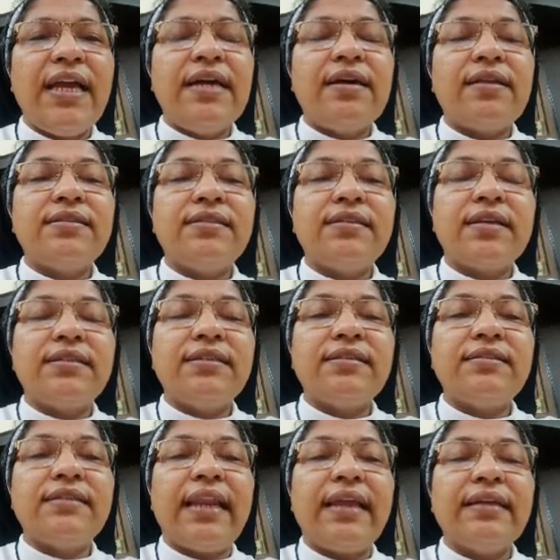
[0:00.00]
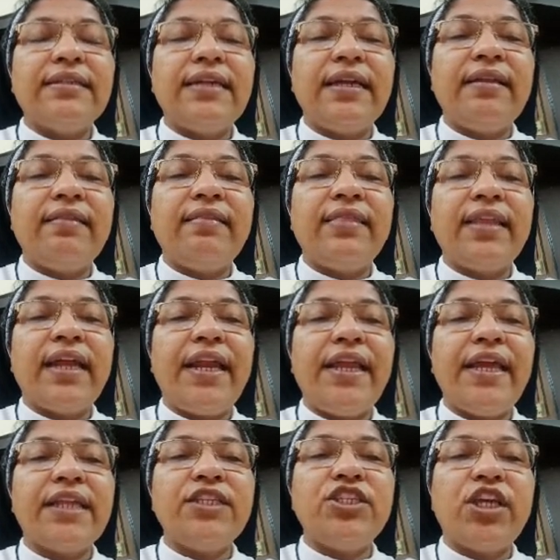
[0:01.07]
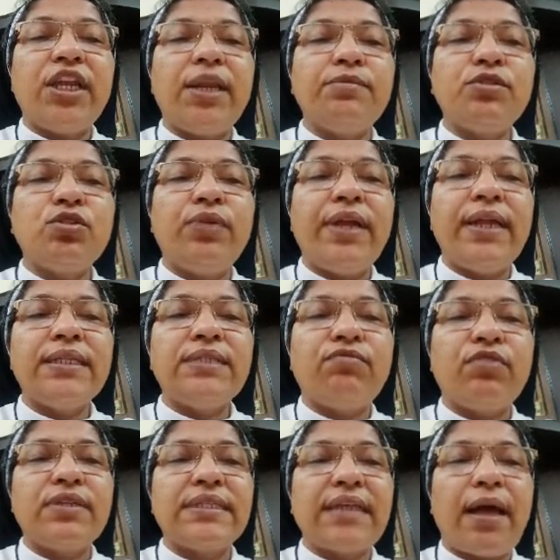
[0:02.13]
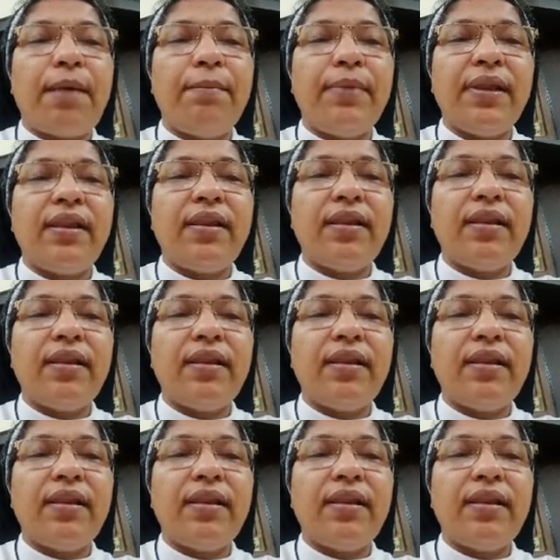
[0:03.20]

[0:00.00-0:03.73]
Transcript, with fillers: Researchers selected third year GNM students for sample.